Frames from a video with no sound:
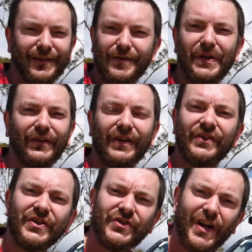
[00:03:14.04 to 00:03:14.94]
the ability
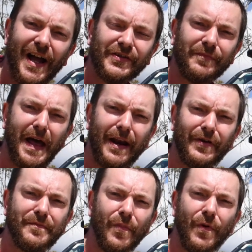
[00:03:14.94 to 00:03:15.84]
to discharge the
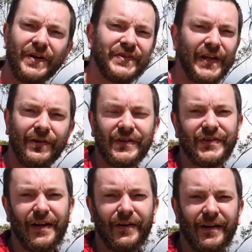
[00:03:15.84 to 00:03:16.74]
battery more, etc,
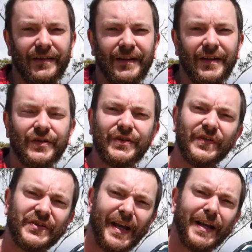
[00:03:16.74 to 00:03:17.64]
etc. So
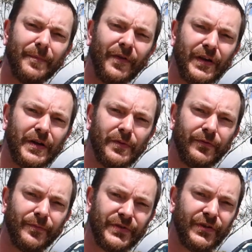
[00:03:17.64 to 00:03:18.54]
if you're setting up a vehicle
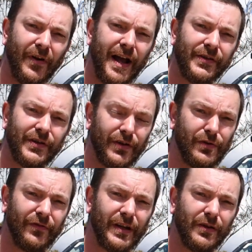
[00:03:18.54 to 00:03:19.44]
from scratch, a
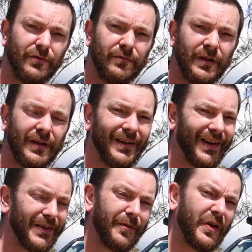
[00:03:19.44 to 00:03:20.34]
new vehicle,
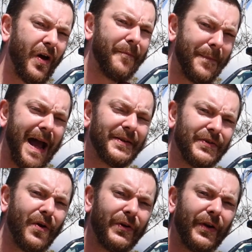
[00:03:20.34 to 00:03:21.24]
I think you would be kind of mad
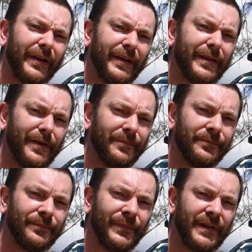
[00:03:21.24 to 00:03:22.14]
to not go lithium,
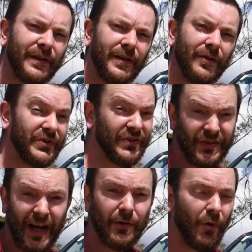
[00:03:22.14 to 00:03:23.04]
which is
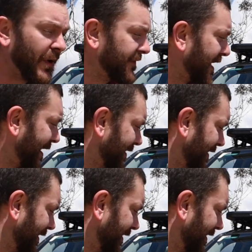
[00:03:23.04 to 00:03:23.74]
exactly what we've done.